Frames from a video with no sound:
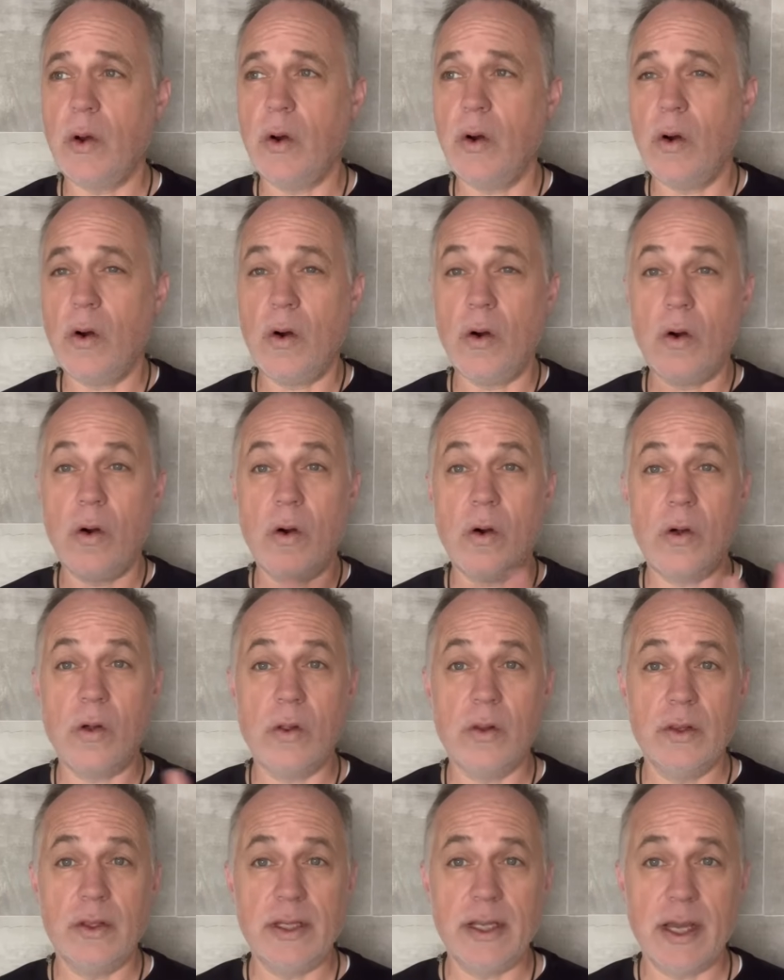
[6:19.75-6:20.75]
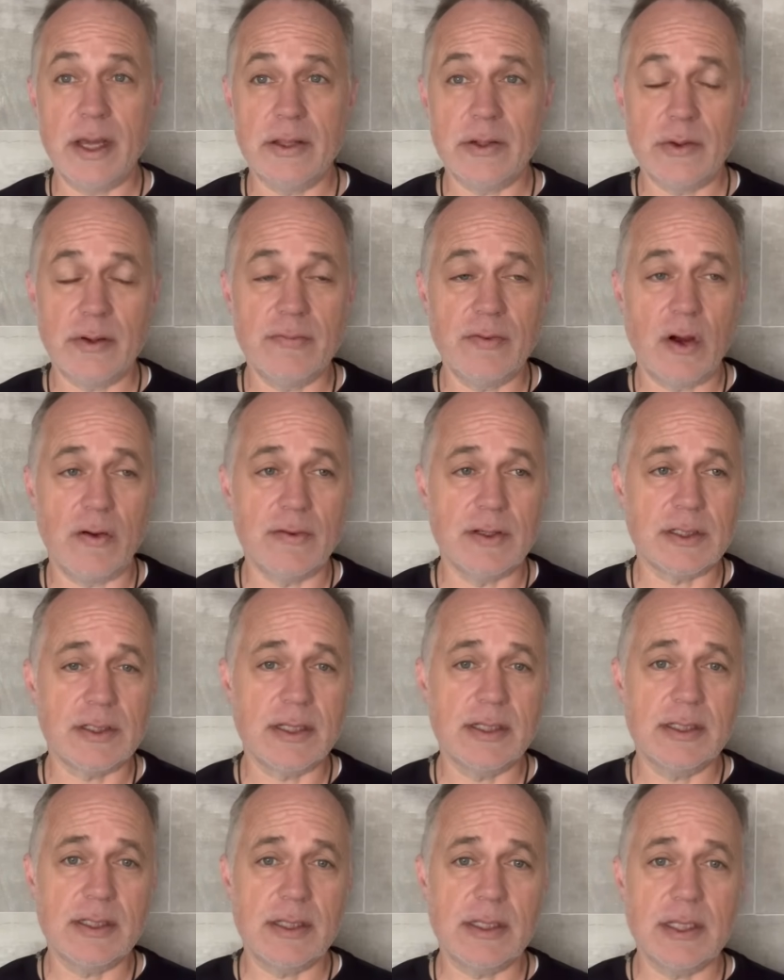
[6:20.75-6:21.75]
all the other revolvers.
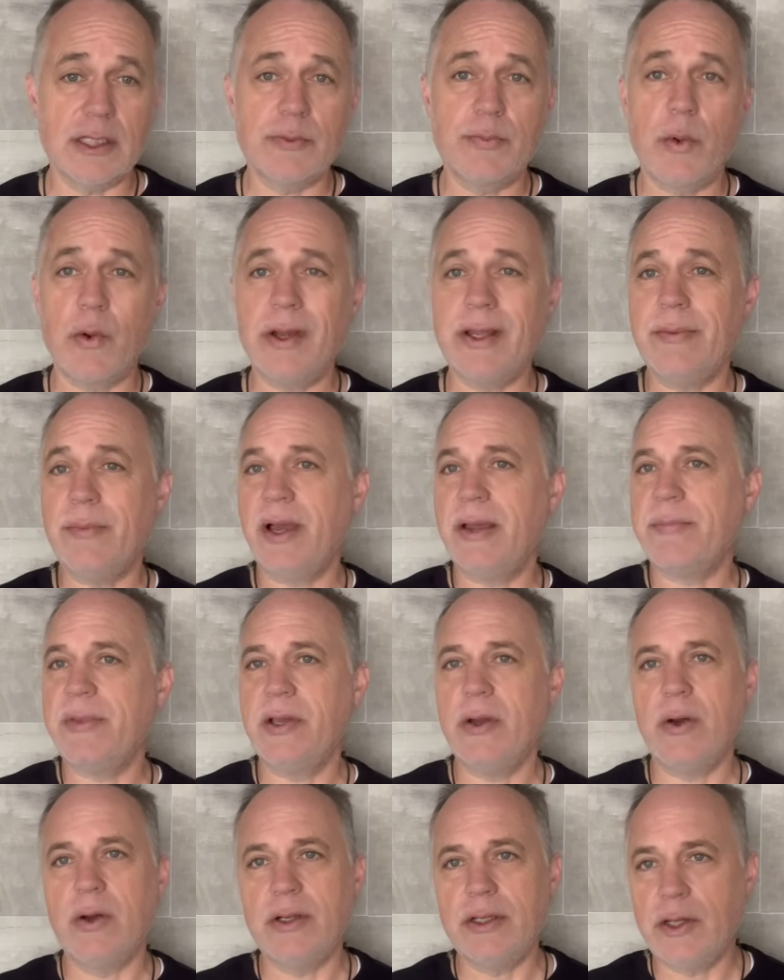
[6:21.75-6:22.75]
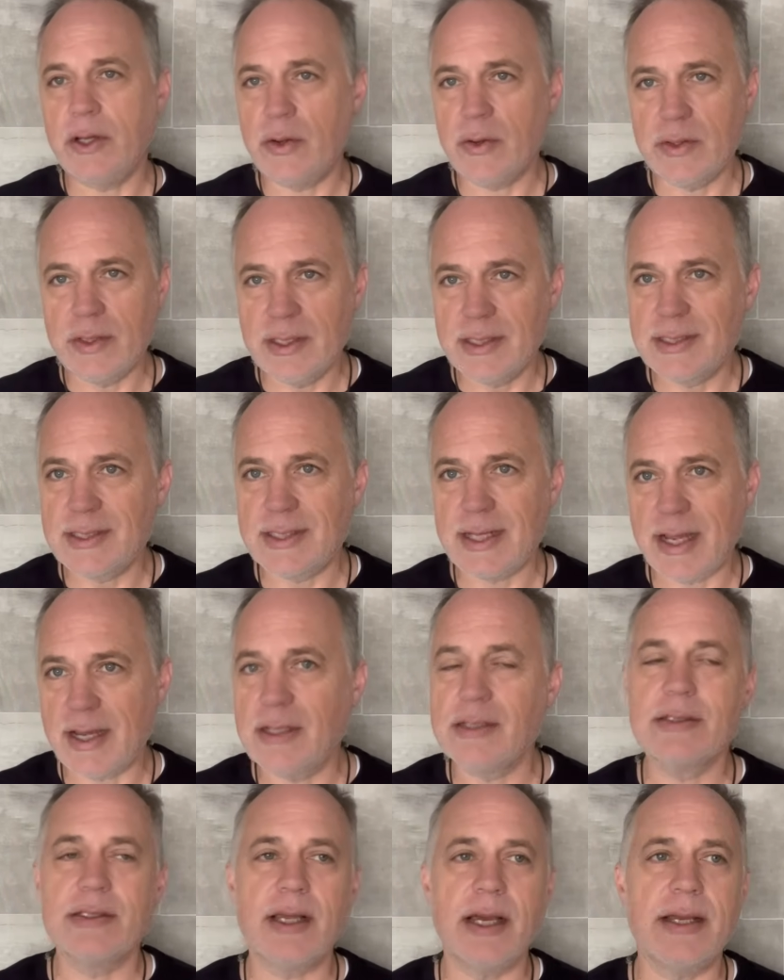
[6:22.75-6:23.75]
Because at this point, you might be going, you know, this
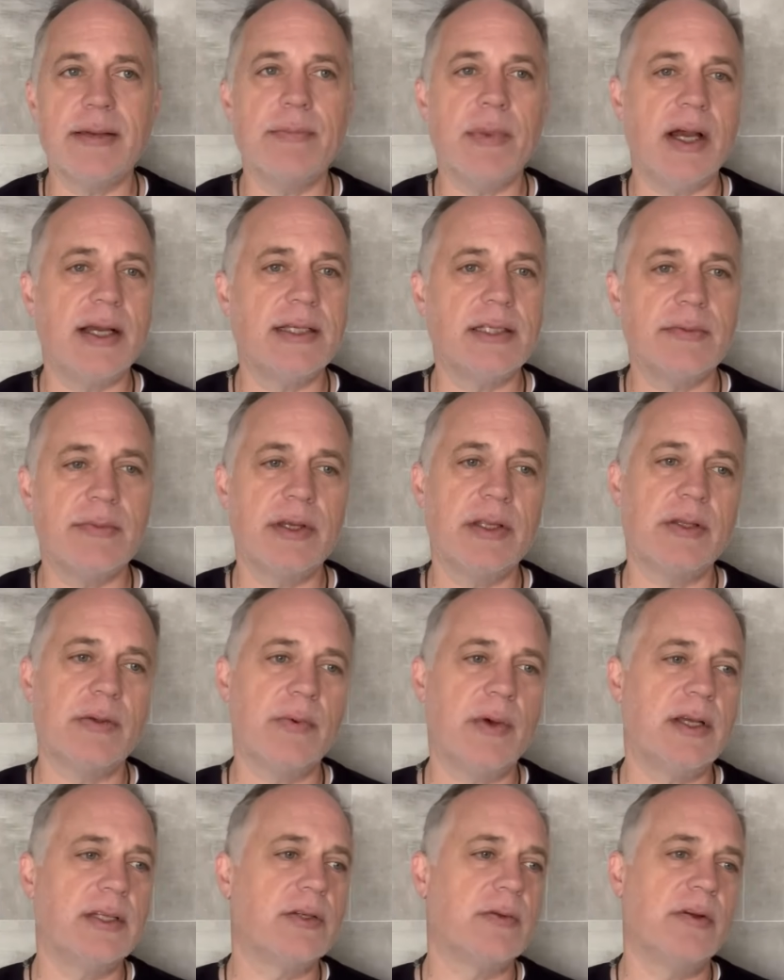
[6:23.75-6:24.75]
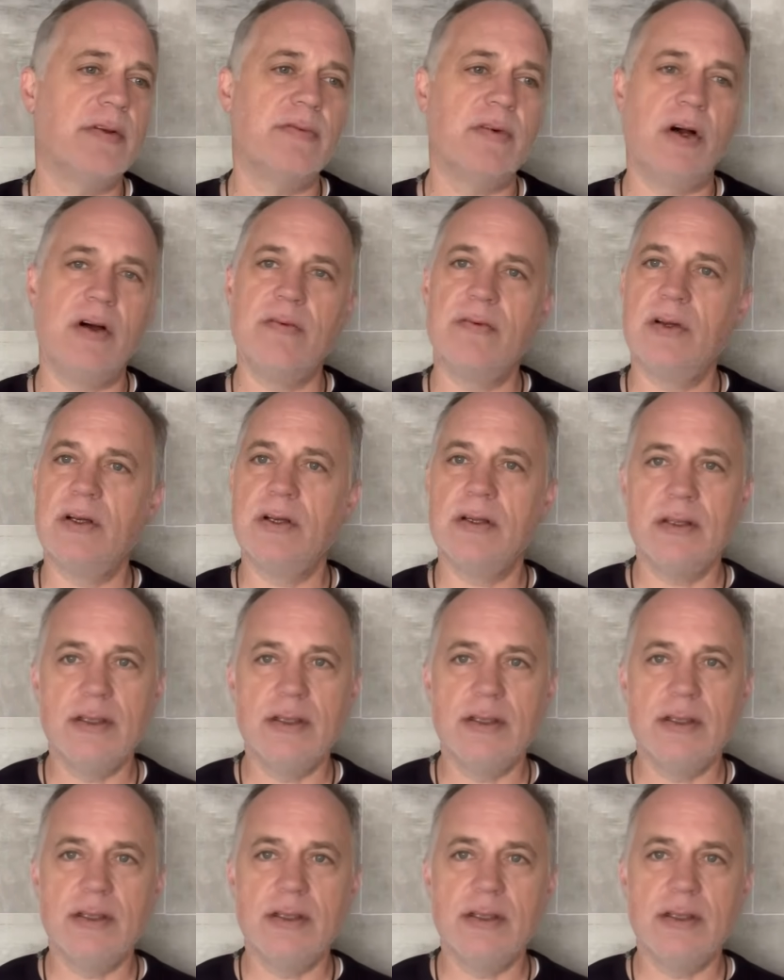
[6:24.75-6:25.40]
sounds like my Smith and Wesson revolver.